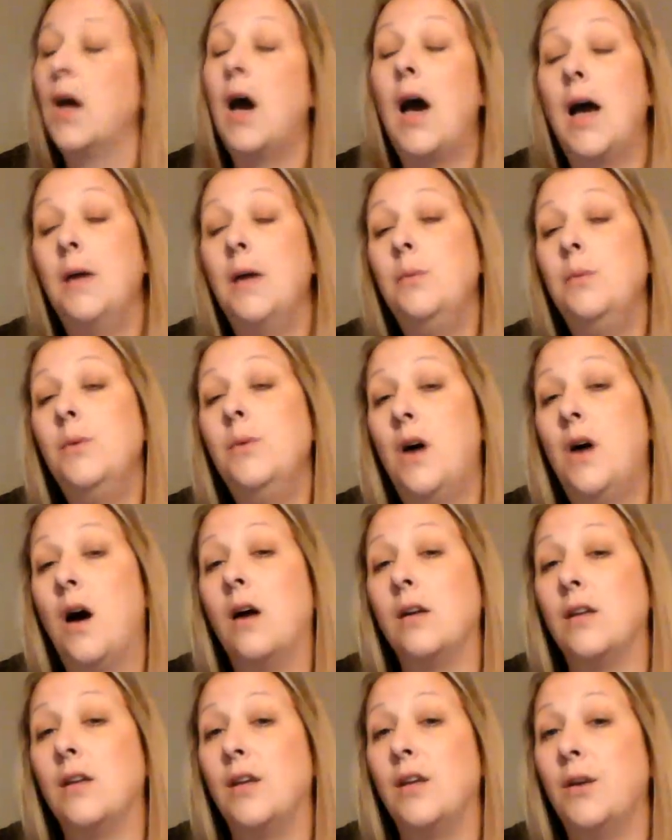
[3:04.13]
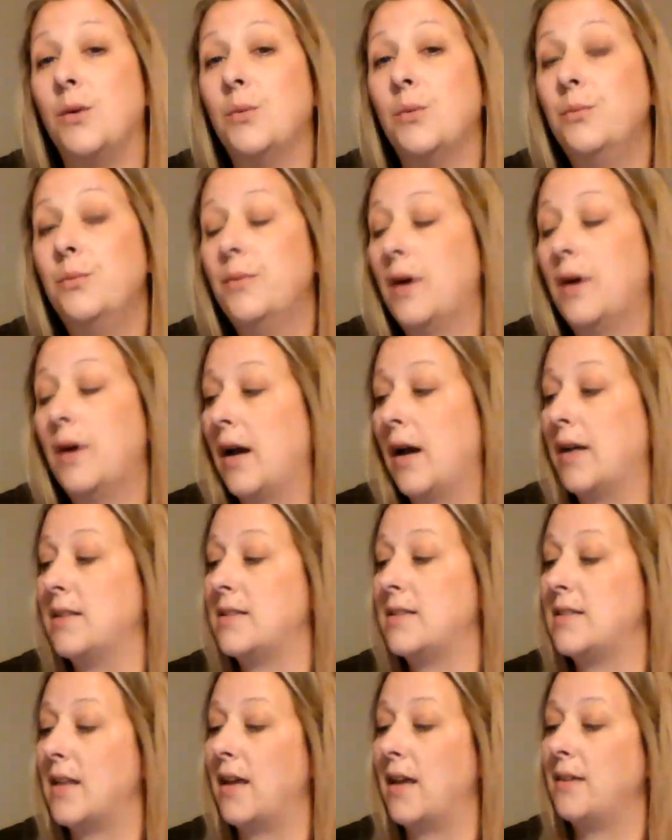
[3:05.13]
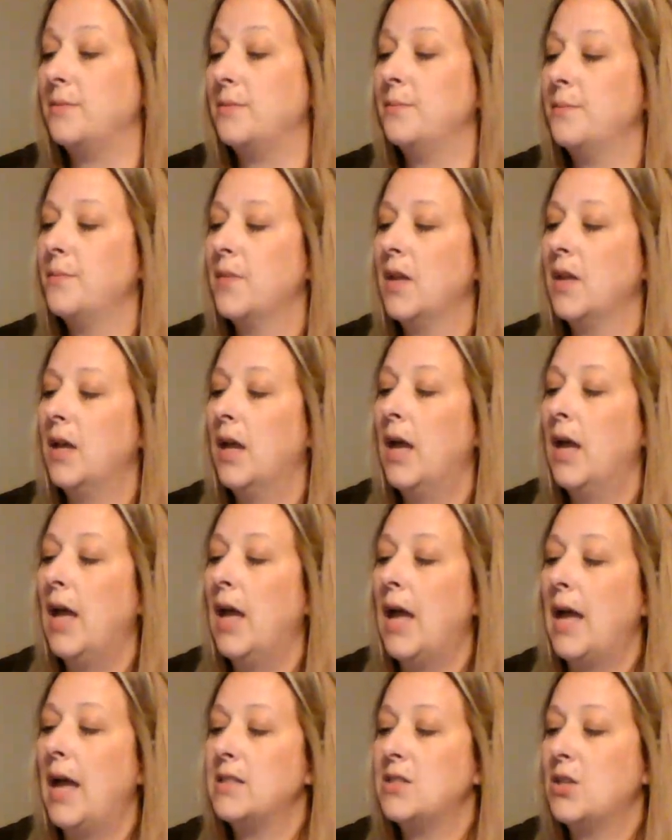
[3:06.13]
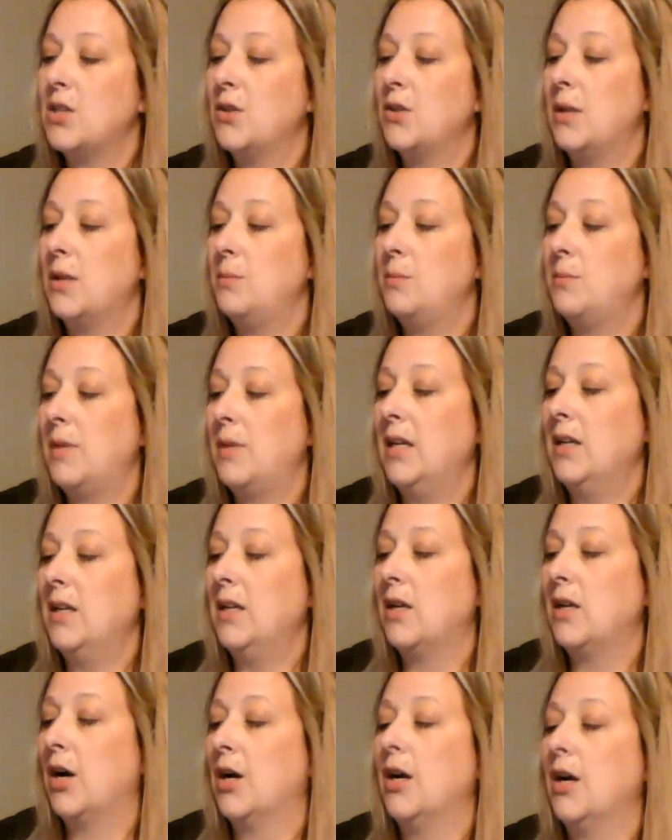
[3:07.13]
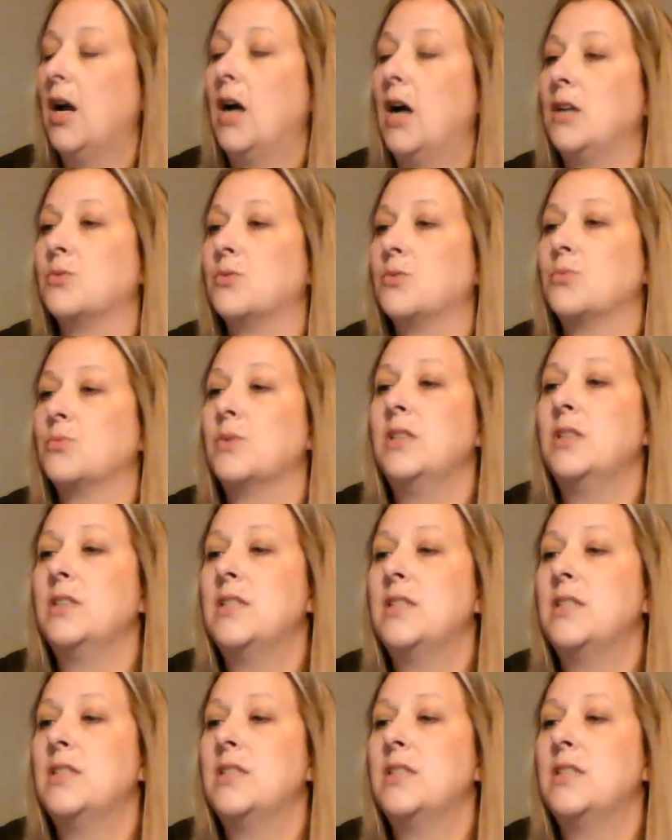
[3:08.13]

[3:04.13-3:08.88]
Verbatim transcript: I will hug you, I said. And so then me and her hugged real